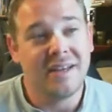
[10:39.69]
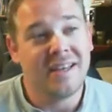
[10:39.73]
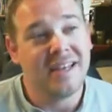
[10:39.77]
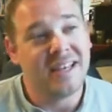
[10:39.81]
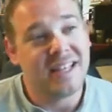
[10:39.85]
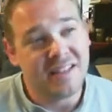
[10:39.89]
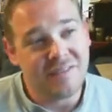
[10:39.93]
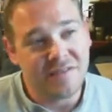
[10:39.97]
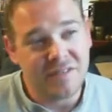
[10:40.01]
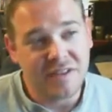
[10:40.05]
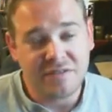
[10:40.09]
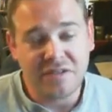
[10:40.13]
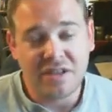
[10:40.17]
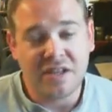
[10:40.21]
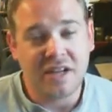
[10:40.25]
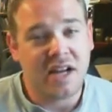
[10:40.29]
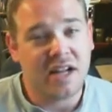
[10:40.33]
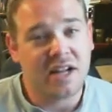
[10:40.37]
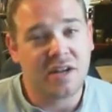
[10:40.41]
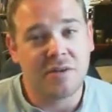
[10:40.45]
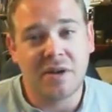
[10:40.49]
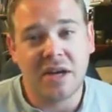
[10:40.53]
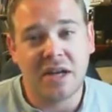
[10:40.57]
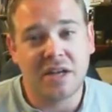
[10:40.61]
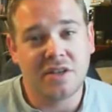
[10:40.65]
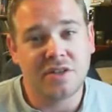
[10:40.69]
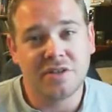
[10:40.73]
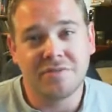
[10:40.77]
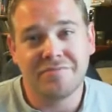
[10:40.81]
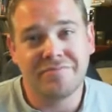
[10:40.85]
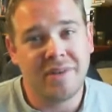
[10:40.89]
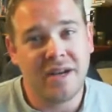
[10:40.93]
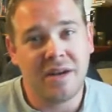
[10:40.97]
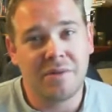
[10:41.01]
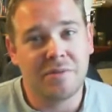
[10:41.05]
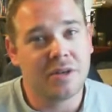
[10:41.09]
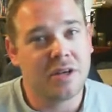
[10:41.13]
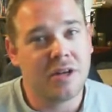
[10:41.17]
In the $50 range,
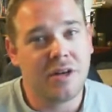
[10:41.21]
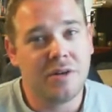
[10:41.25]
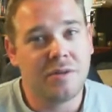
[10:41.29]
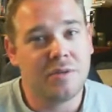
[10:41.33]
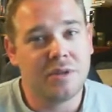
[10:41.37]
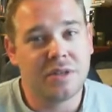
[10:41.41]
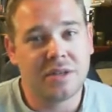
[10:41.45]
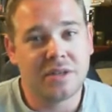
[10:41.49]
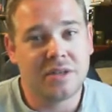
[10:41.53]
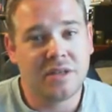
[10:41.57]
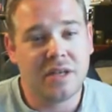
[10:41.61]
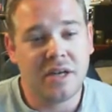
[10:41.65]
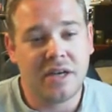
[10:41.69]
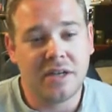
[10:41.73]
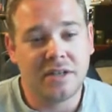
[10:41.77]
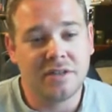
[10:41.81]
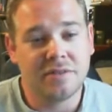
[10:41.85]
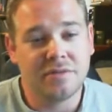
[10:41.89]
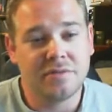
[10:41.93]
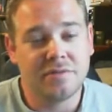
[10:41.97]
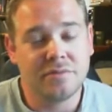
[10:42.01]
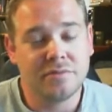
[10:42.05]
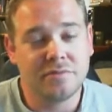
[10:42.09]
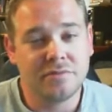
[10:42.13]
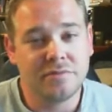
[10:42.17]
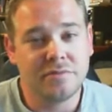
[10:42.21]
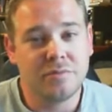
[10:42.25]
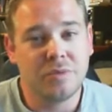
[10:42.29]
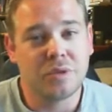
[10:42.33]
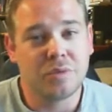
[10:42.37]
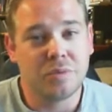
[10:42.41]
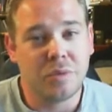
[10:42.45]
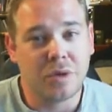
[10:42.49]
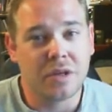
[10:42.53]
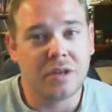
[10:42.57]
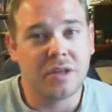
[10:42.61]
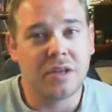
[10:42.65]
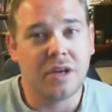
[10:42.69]
I would go with
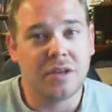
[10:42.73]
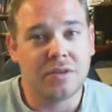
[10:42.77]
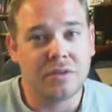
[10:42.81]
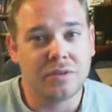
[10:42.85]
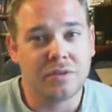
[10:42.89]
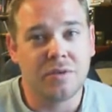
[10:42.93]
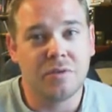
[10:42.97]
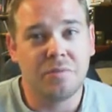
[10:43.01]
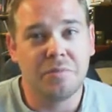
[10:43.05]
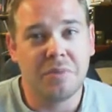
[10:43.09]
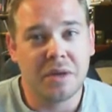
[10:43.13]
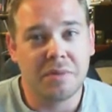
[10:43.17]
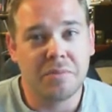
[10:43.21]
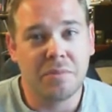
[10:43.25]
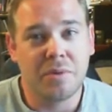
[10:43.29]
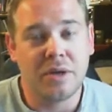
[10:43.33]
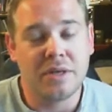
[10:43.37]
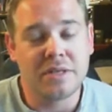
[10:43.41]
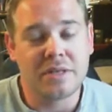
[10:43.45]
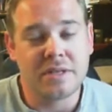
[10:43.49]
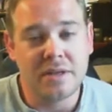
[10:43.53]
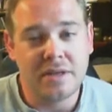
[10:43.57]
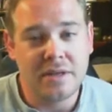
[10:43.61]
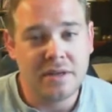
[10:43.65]
one of the other two big boys,